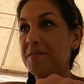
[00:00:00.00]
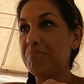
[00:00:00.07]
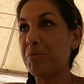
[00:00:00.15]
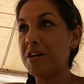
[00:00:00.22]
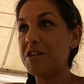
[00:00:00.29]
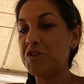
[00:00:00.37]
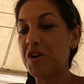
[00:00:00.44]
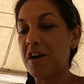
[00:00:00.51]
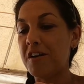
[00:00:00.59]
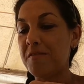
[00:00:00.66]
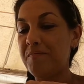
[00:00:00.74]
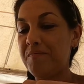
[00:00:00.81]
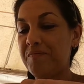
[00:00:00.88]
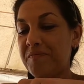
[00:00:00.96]
bread truck,
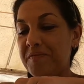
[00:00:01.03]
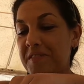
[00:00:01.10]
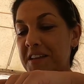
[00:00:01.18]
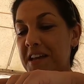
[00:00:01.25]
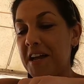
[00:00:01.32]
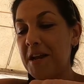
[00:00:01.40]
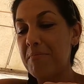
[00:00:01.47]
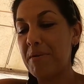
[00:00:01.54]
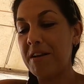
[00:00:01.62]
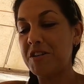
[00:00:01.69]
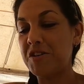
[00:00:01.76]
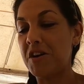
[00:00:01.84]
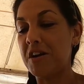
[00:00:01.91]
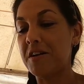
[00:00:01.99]
the
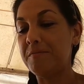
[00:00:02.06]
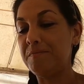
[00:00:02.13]
karipan truck.